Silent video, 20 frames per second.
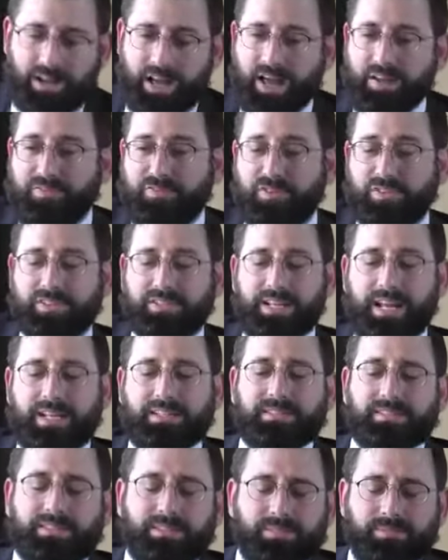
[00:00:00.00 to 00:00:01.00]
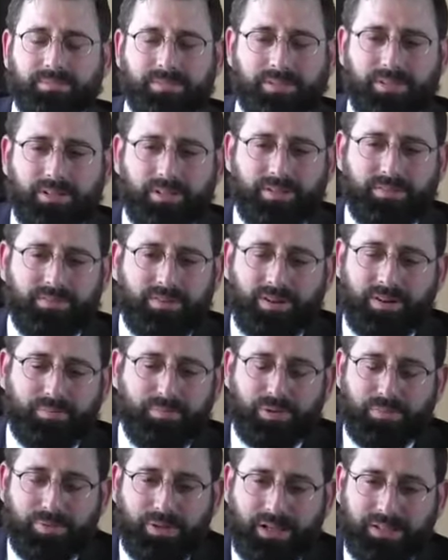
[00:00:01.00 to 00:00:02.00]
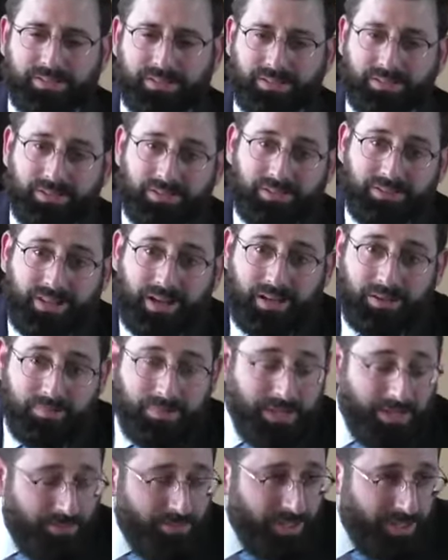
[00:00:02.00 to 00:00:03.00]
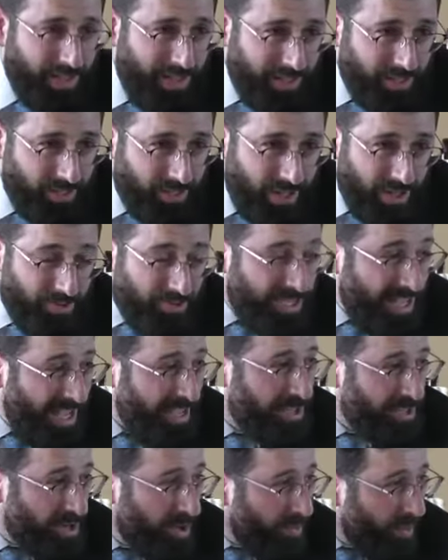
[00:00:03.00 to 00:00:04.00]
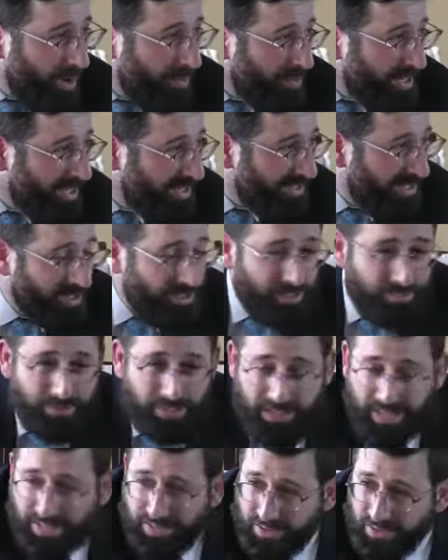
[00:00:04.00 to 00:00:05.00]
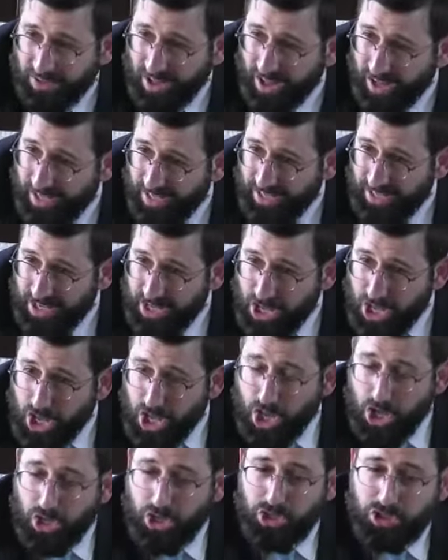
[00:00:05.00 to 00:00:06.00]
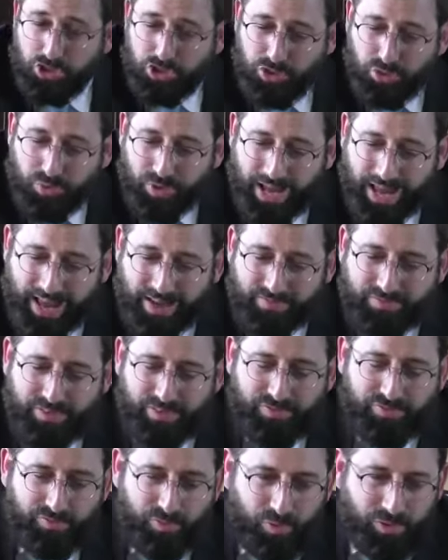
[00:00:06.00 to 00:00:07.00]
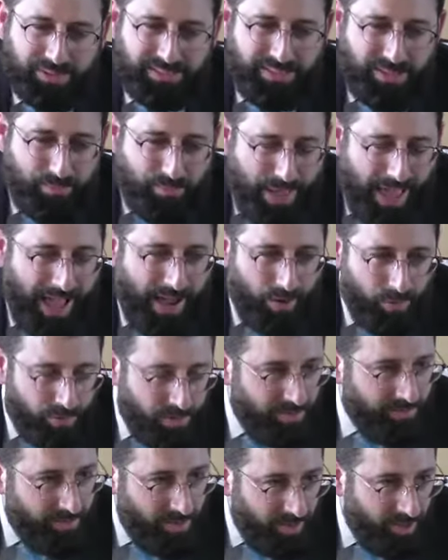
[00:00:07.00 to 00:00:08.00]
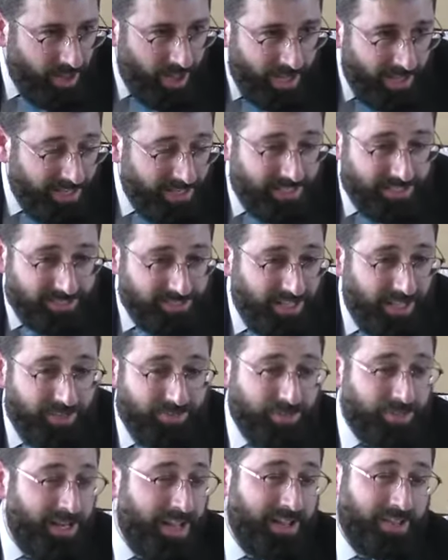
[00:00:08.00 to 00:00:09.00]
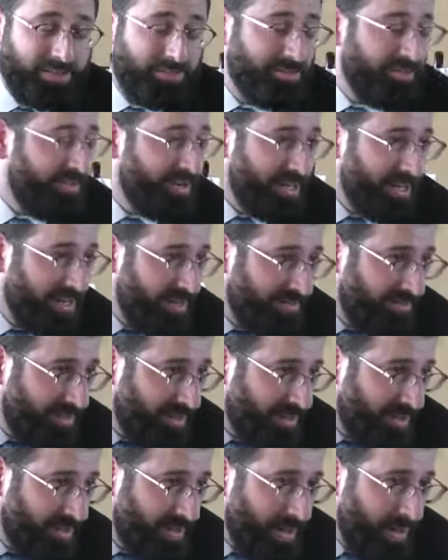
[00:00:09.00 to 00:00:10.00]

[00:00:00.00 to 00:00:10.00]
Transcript: At first glance, it seems uh, very perplexing. You're telling me to be like a lion. Yeah, you know why we could tell you to be like the lion? Because you have the force, the power of the lion inside of you. Now you have to be very careful.